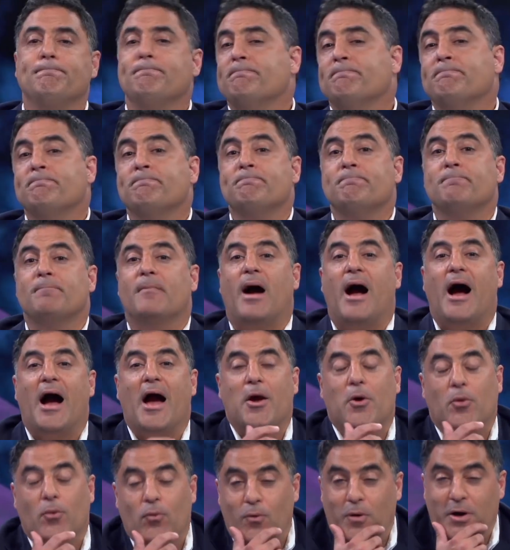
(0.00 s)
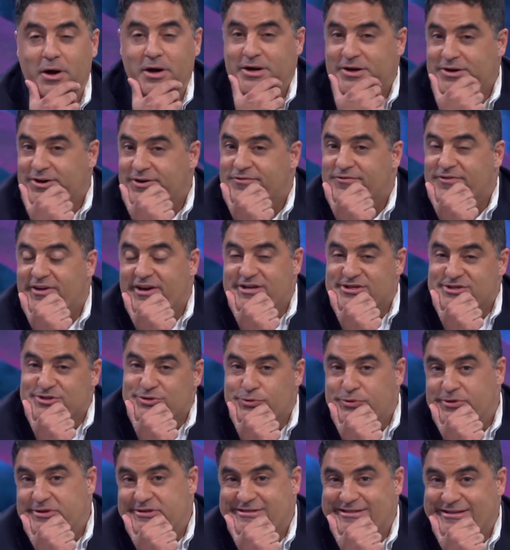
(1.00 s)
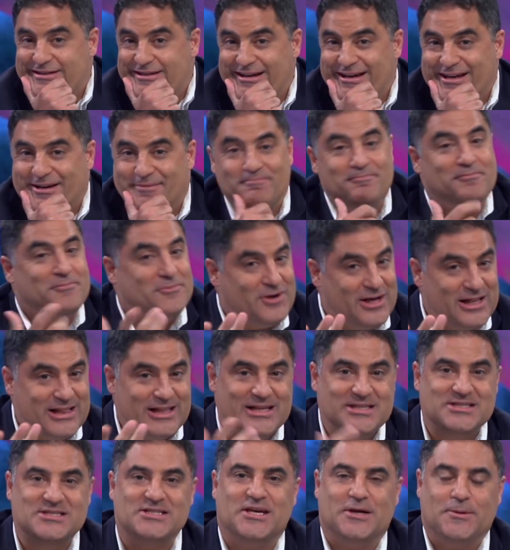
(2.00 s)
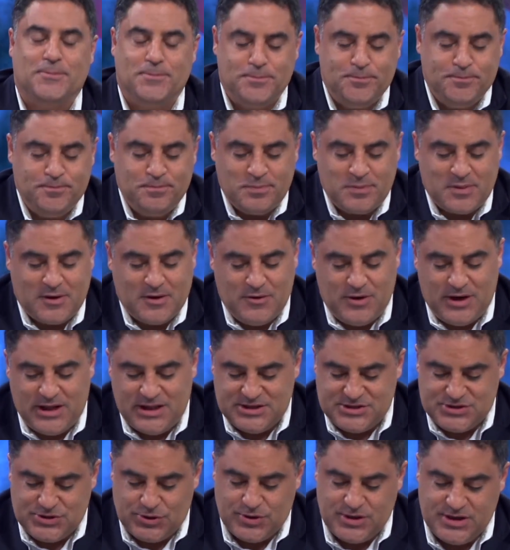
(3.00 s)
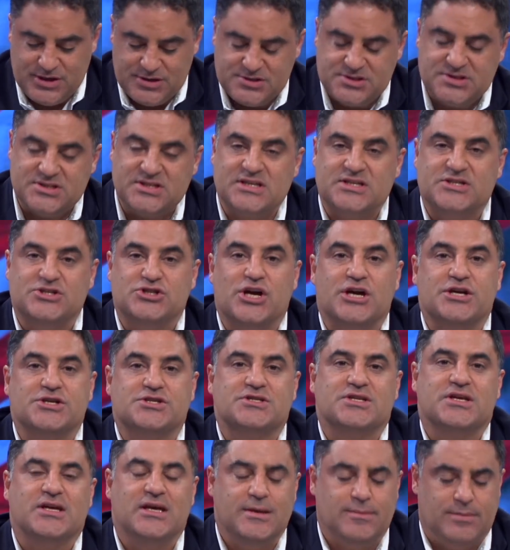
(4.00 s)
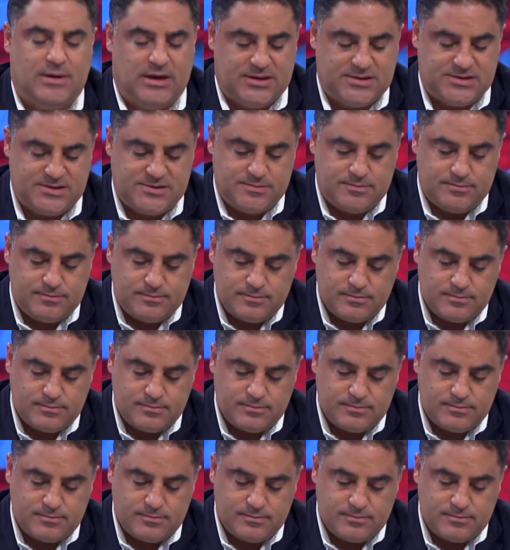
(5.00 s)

Hmm, I wonder if they squeezed it in. Well, let's see. Well, so here's this exchange in the emails.